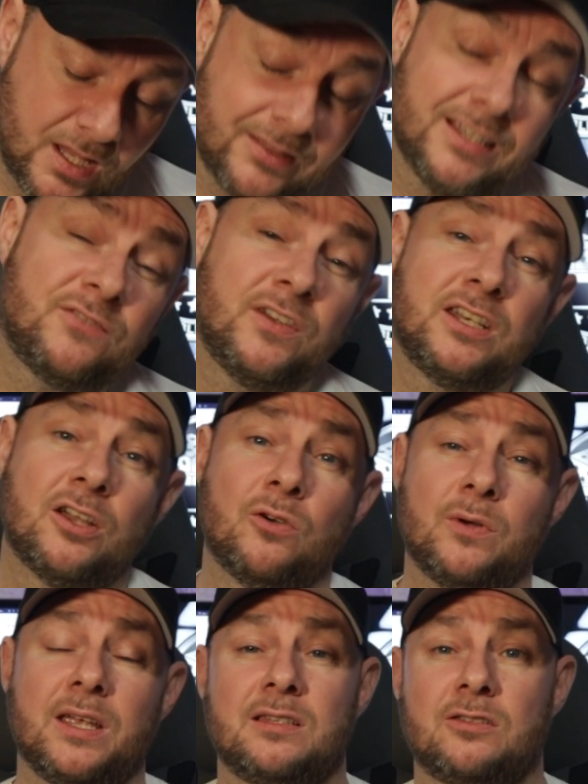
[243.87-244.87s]
This
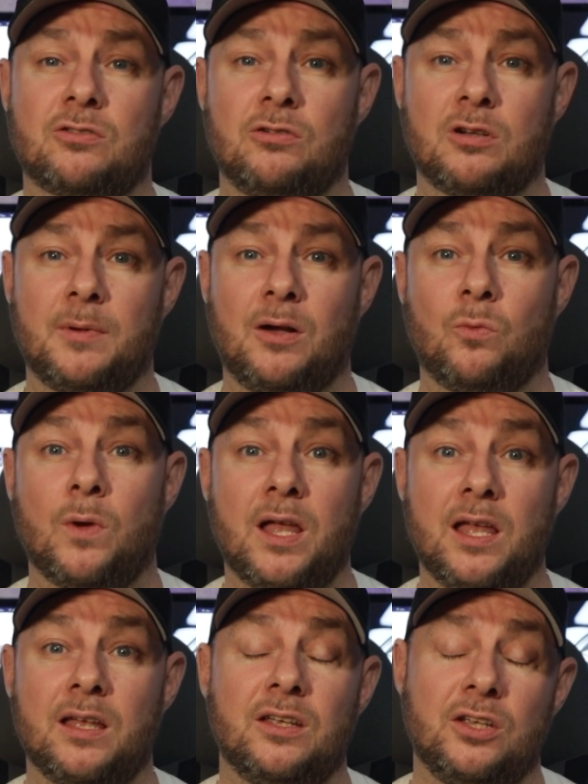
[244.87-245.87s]
video is to talk about
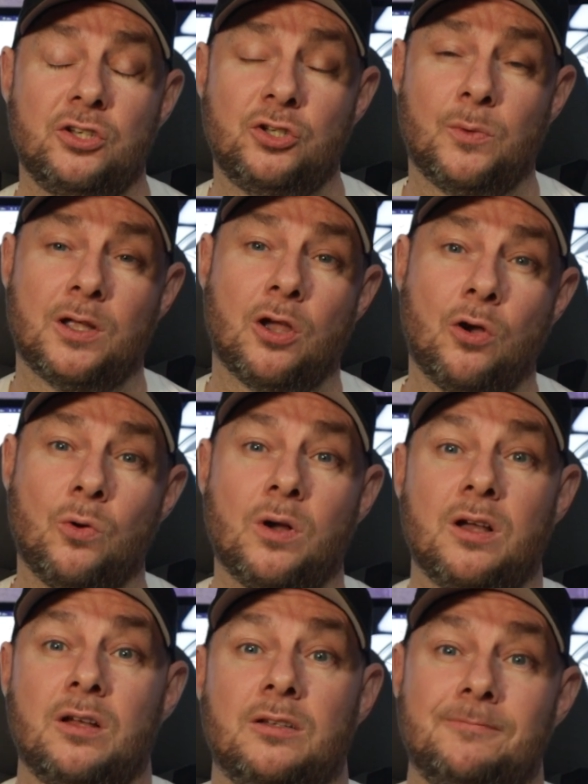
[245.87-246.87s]
where do I go
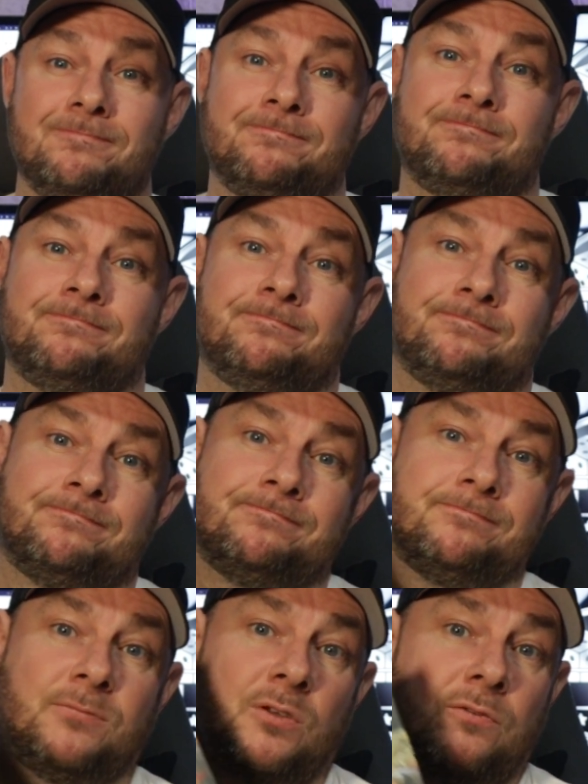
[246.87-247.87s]

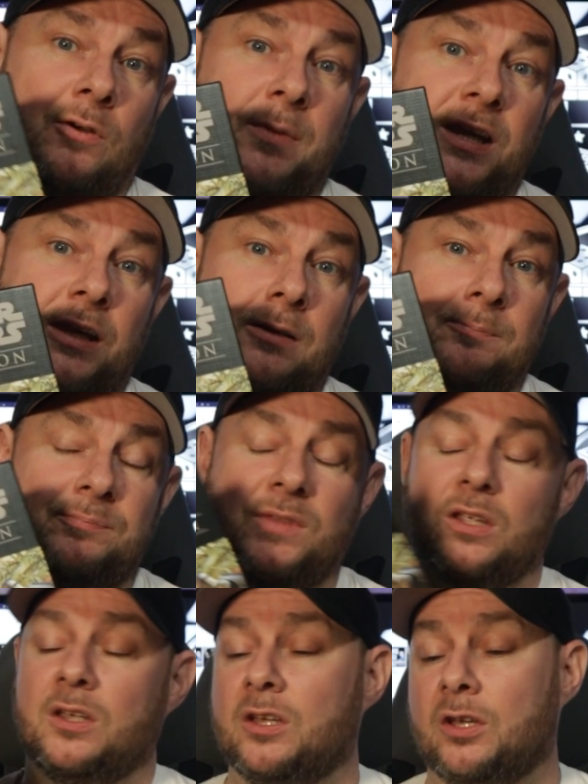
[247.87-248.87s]
from here.
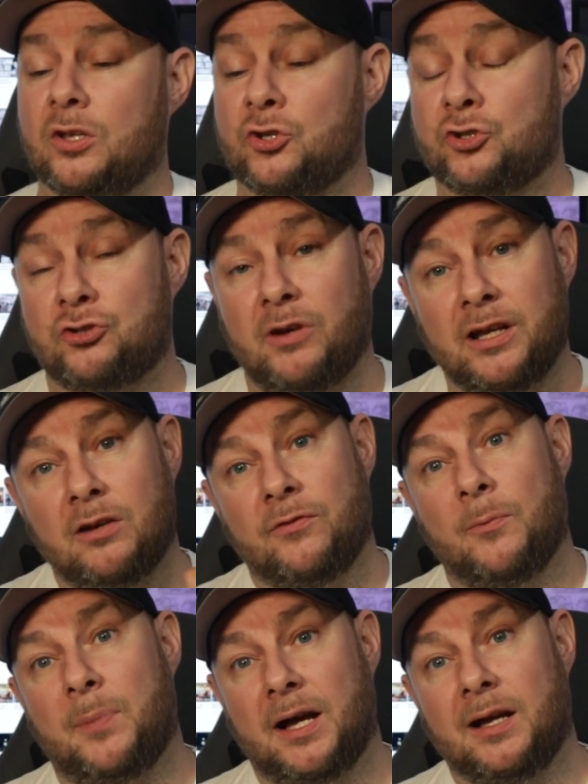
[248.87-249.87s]
Straight off
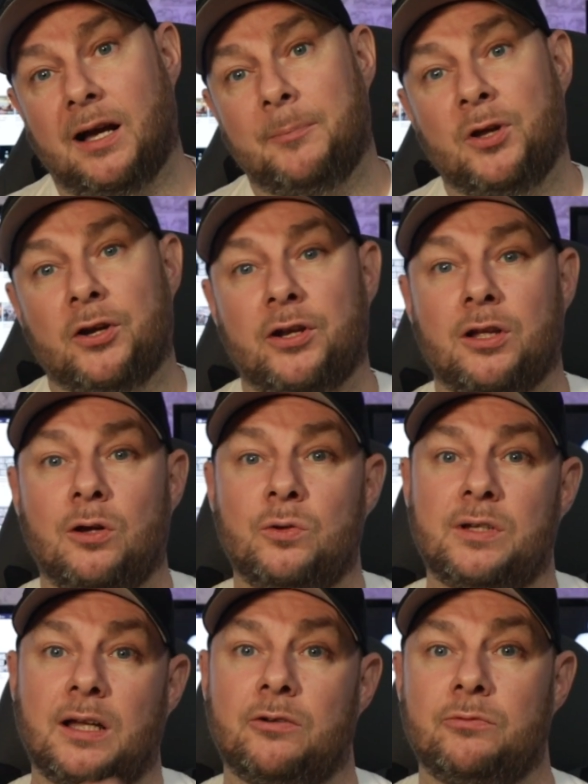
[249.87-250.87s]
the bat, I'm not going to go
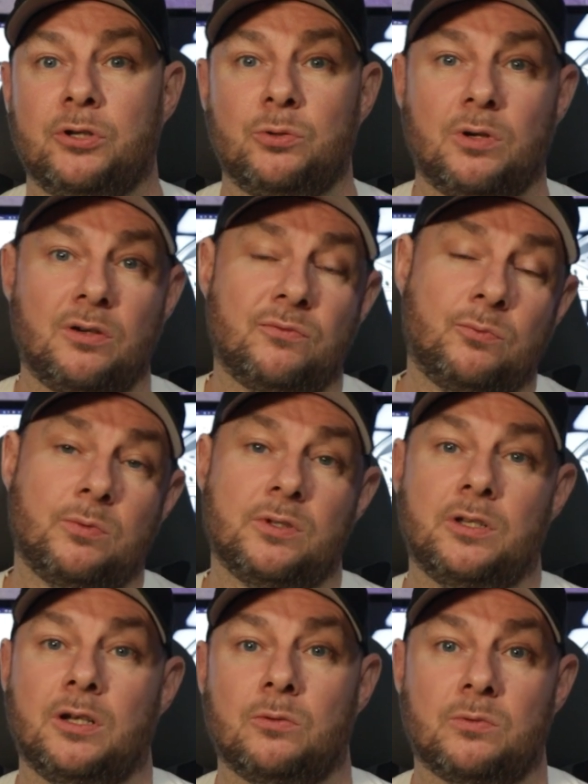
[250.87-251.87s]
down a route of,
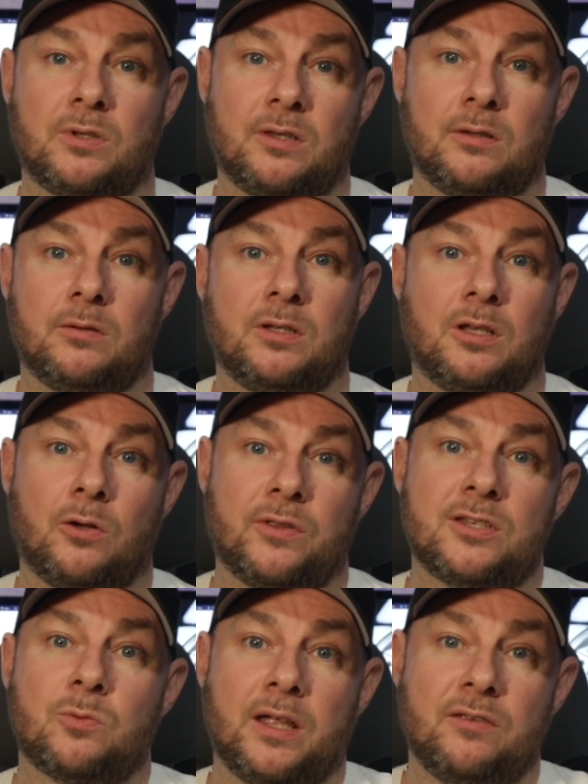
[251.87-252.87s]
you know, you go
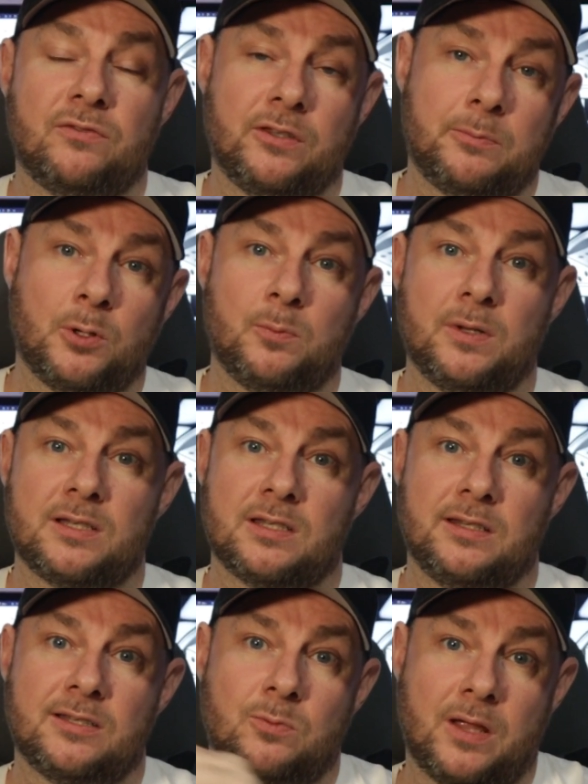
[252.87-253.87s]
this way for the Republics
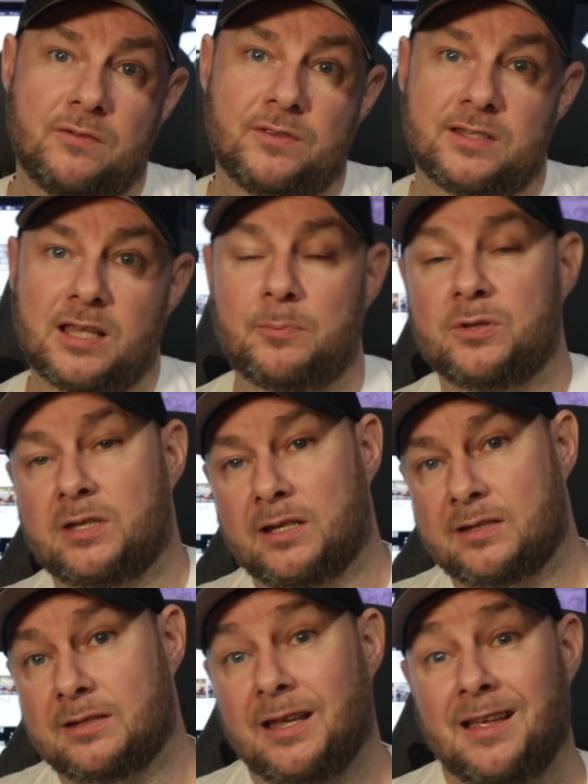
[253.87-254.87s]
and this way for the
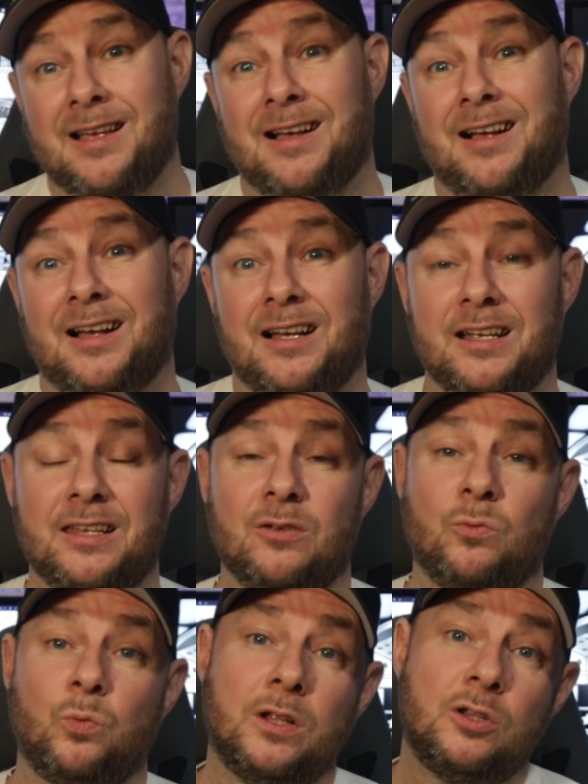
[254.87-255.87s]
Separatists. I
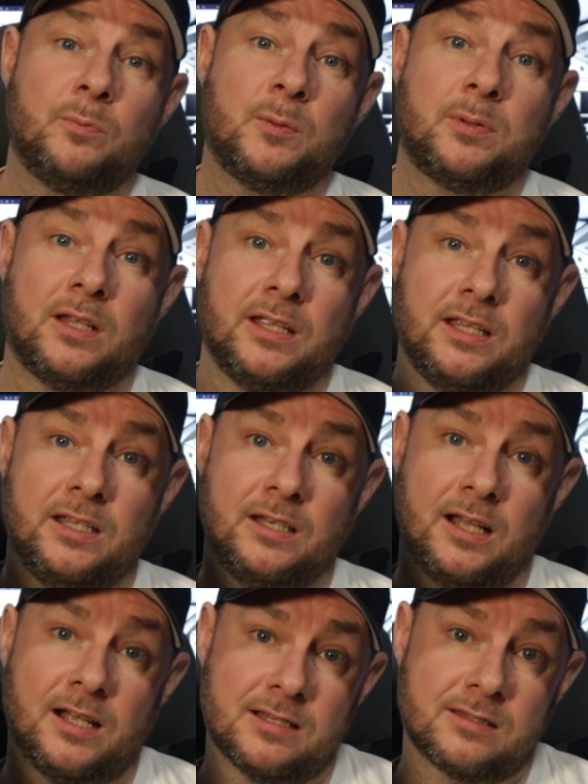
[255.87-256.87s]
will be playing
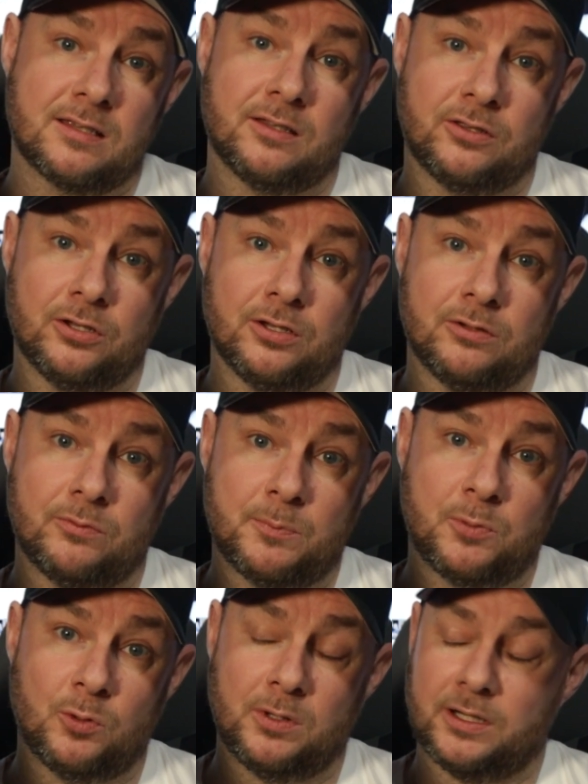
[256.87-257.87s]
as the
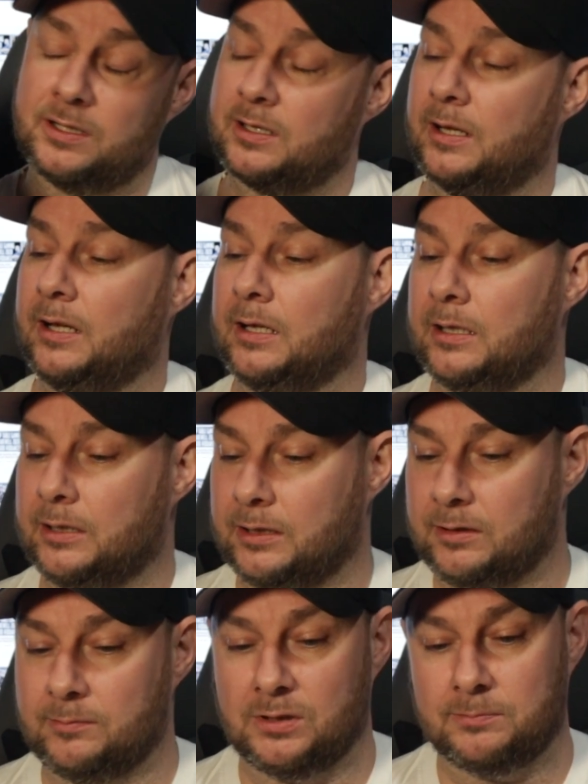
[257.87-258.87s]
Republic.
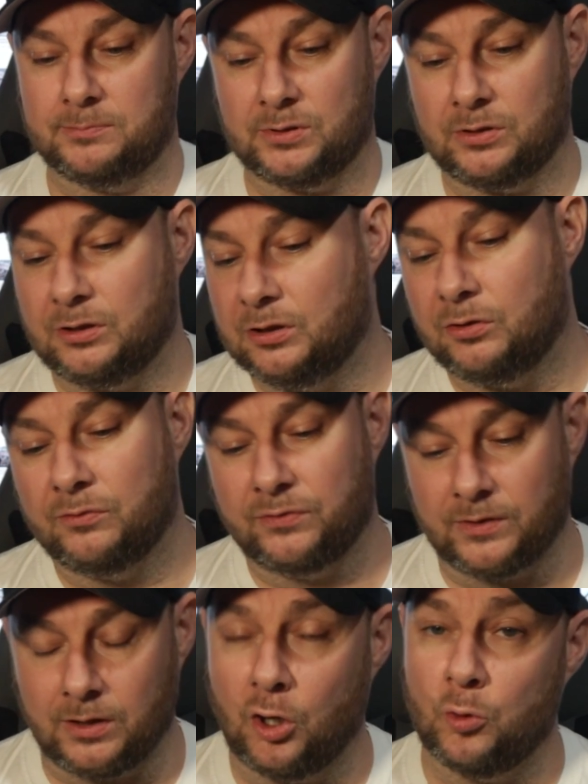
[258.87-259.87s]

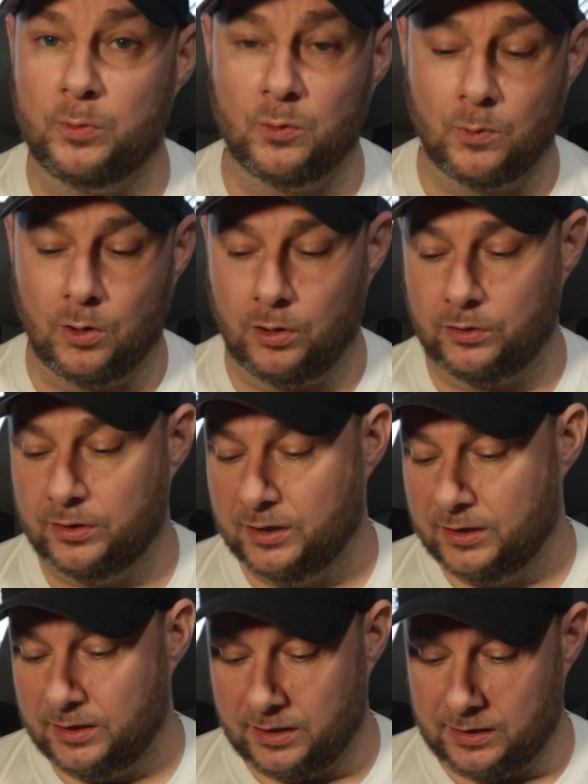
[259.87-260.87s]
Love Obi-Wan,
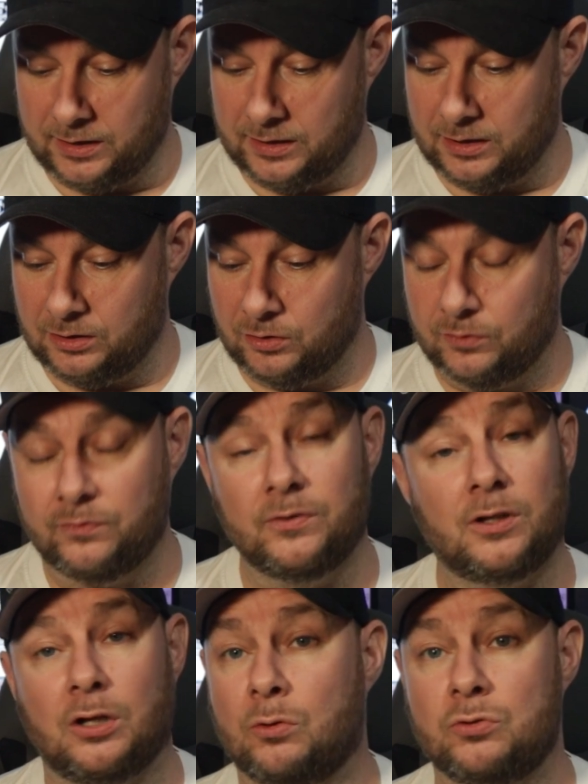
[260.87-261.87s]
love
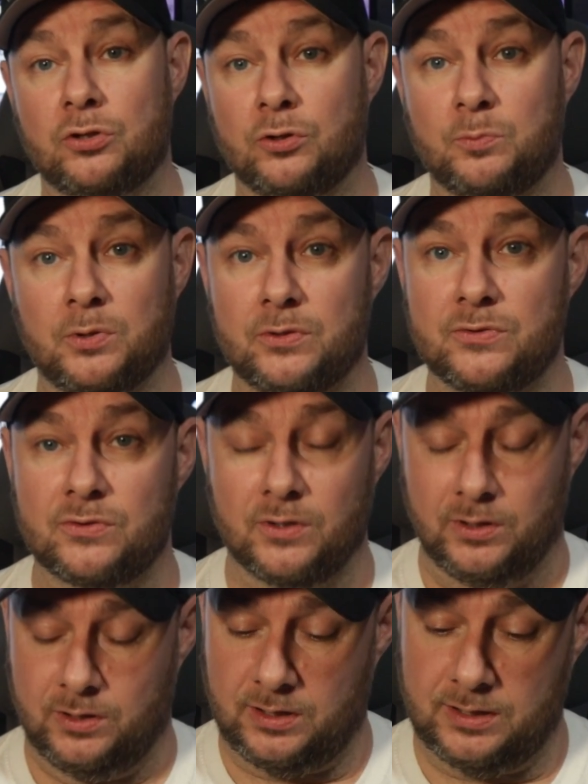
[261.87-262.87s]
Clone Troopers.
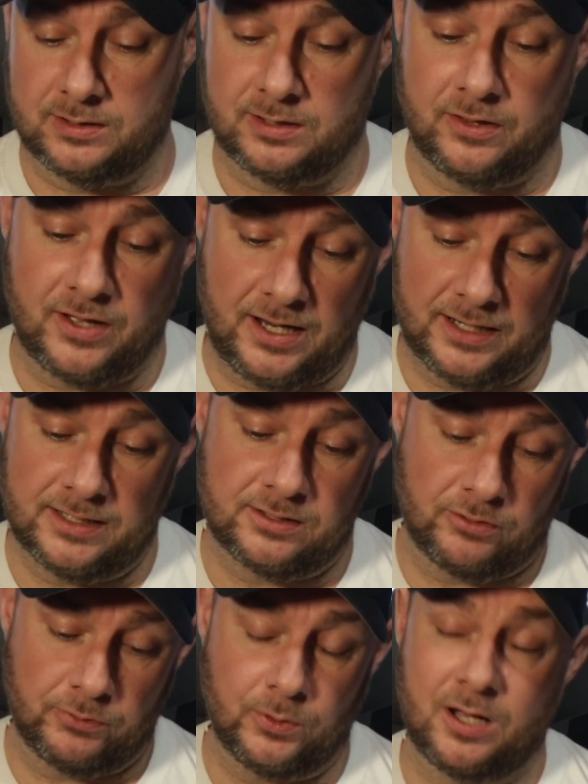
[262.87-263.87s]
So that is
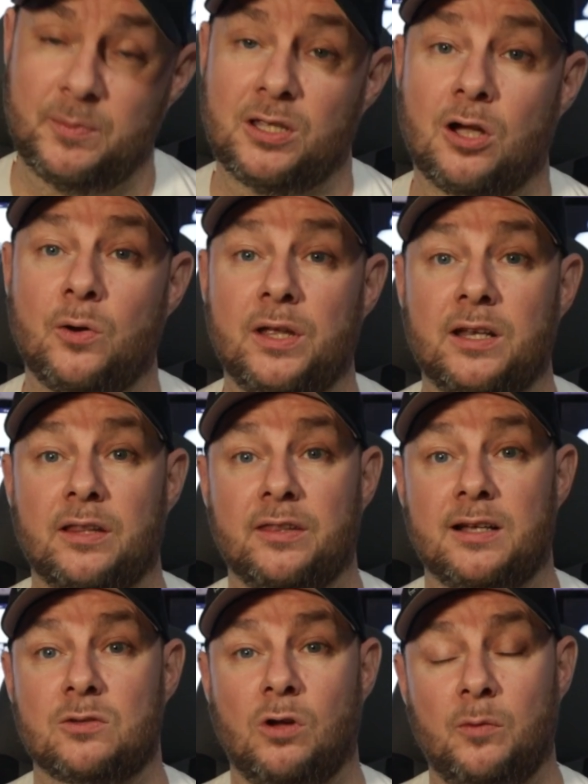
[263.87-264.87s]
the route I'll be going, and
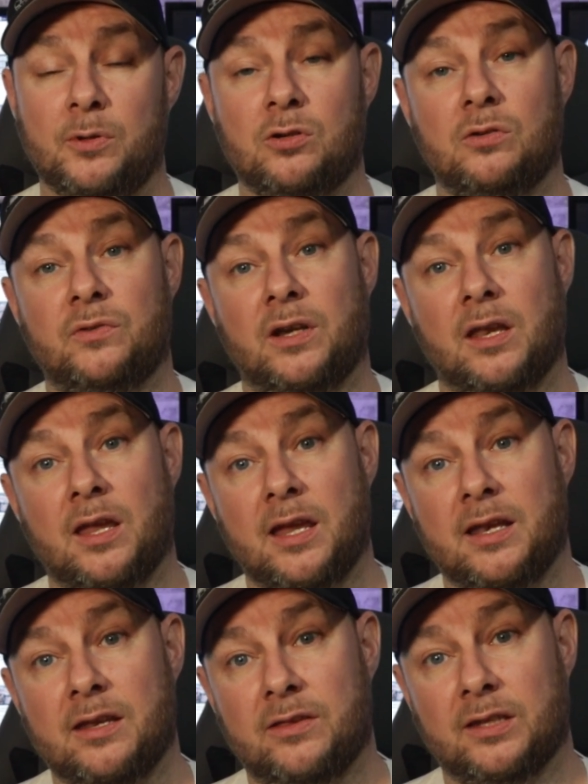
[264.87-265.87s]
that's what I'll be covering
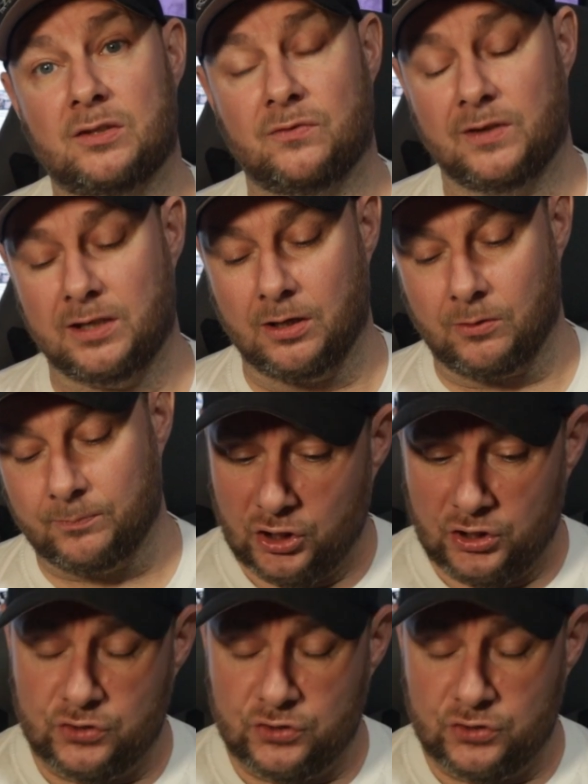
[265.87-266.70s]
in this video.